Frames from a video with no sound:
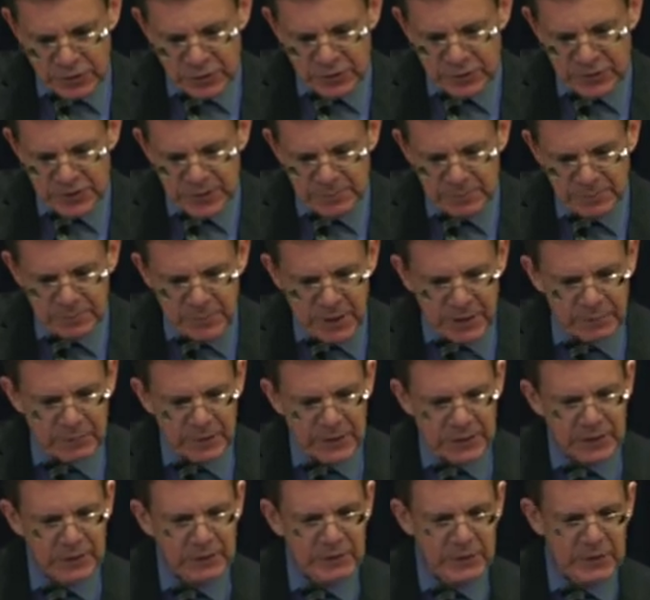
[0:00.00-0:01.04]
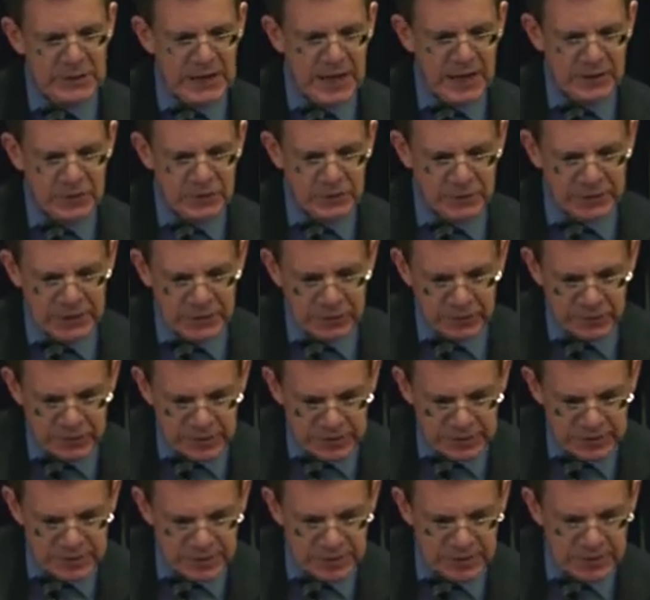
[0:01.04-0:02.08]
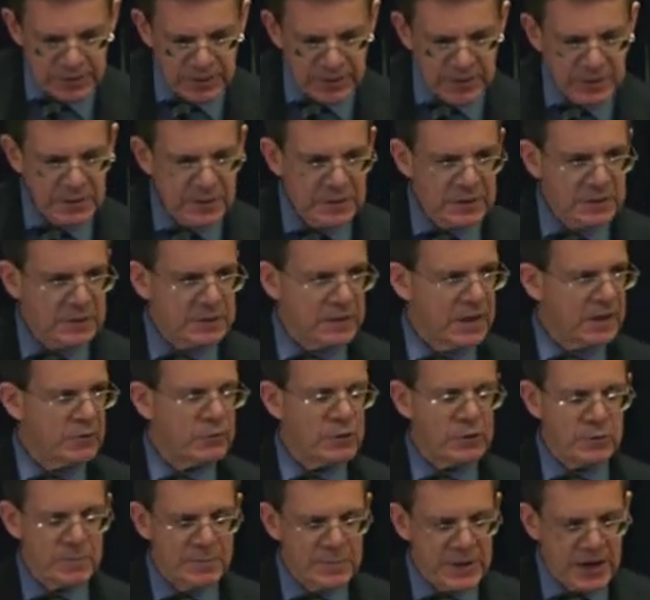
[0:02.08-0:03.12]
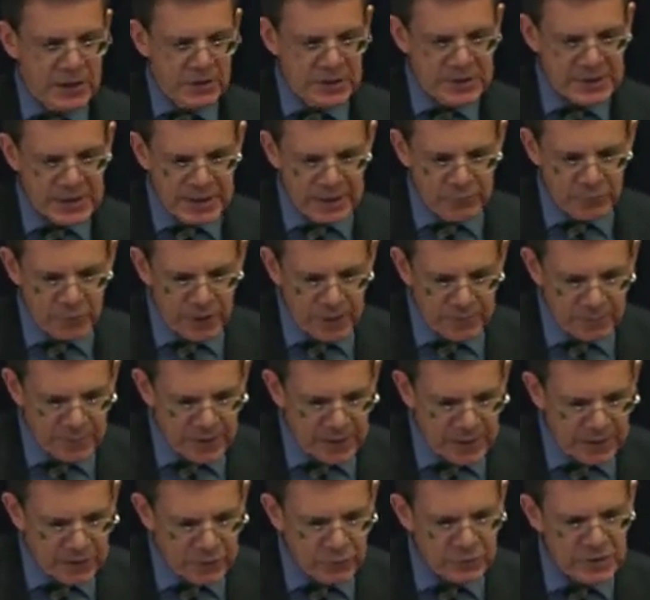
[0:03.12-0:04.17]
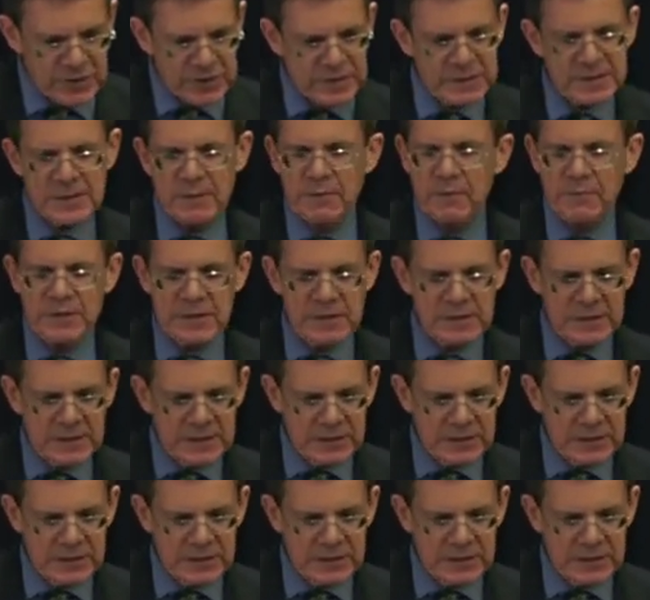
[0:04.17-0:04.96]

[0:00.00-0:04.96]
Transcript: serve some public or national interest. I don't want to embarrass anyone, but I do see some of these